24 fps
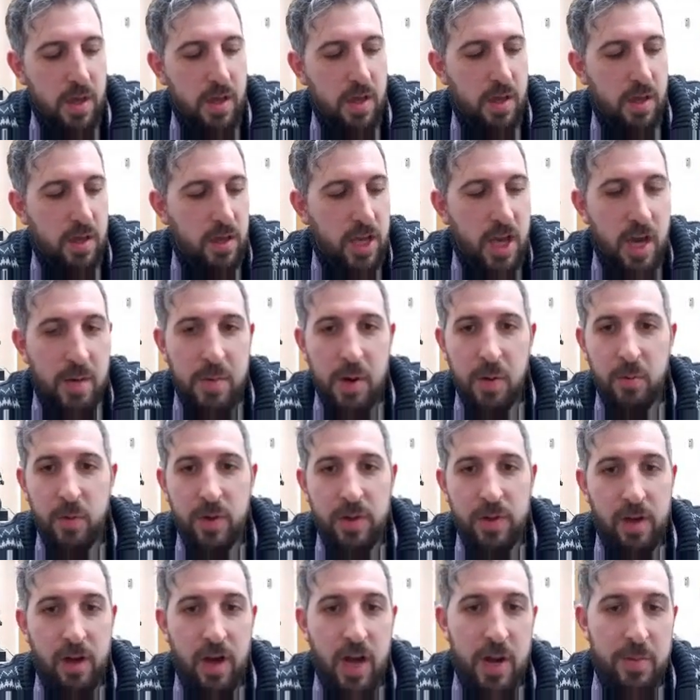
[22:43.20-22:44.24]
come up
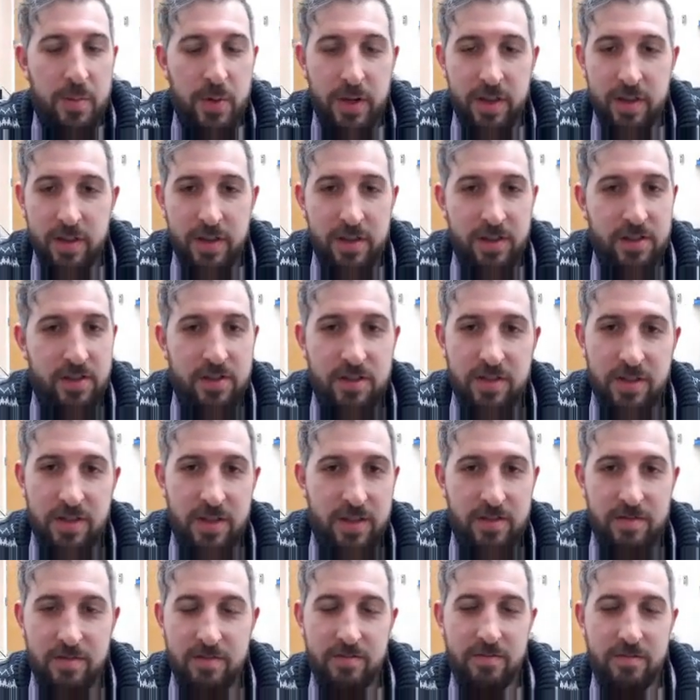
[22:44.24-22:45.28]
with a library
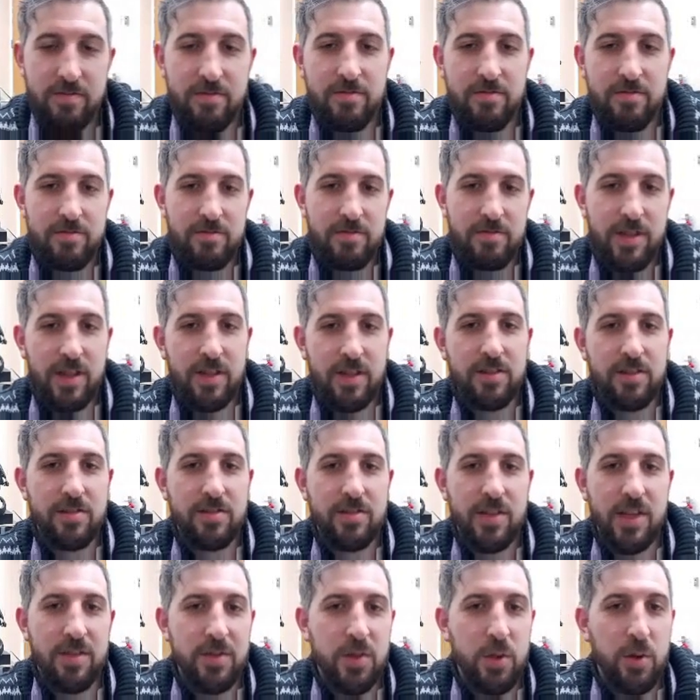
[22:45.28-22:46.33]
that
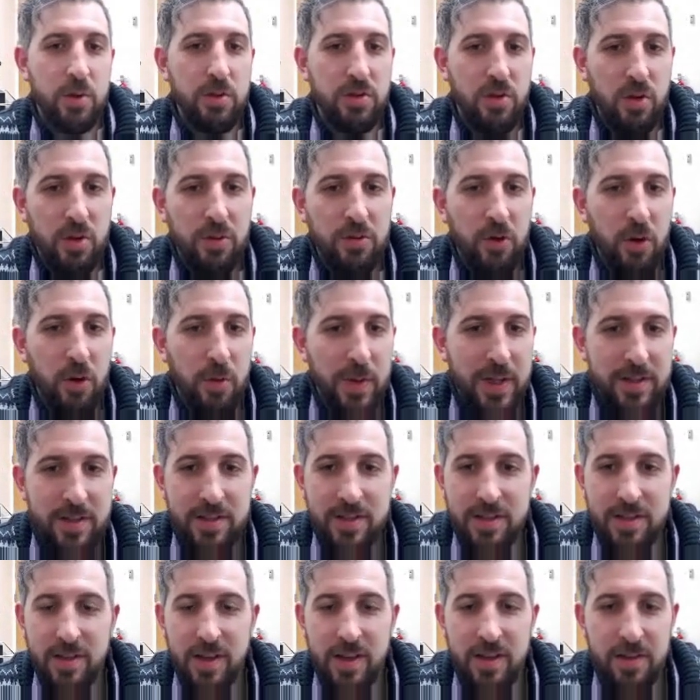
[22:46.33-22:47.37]
gives you a uniform
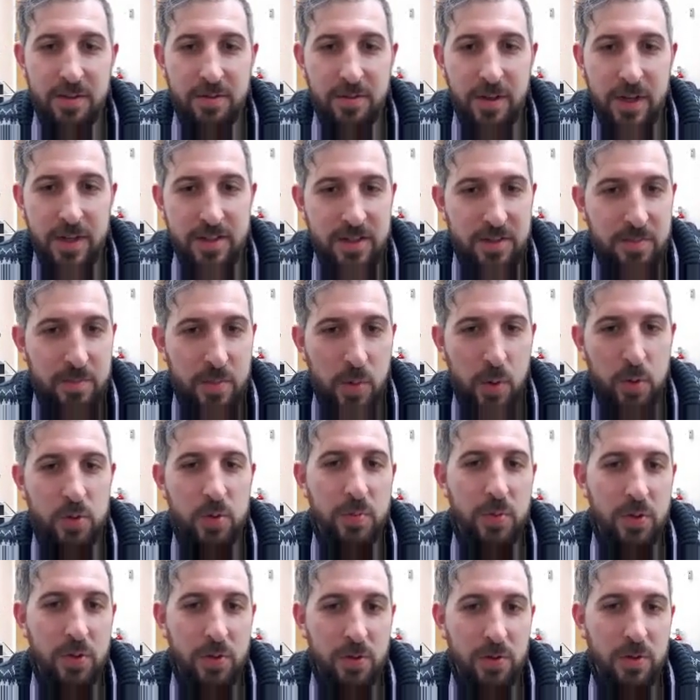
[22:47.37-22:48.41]
interface to
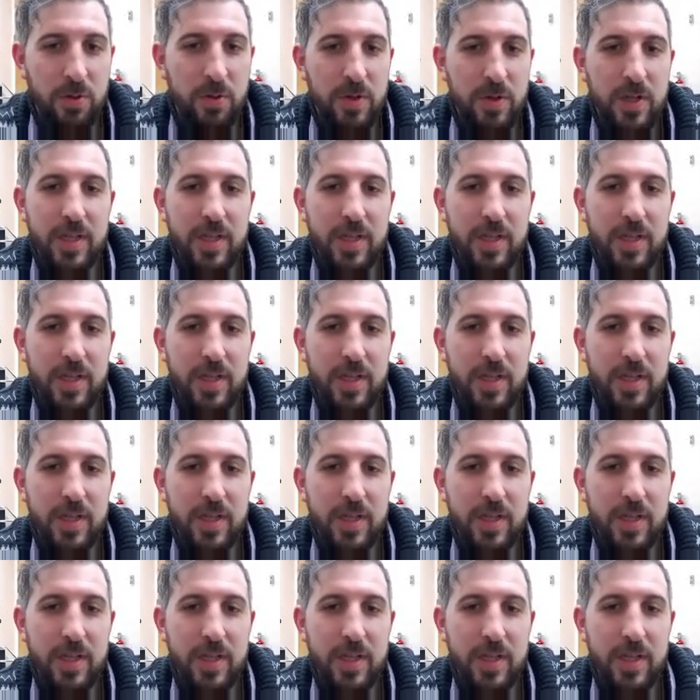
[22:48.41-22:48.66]
multiple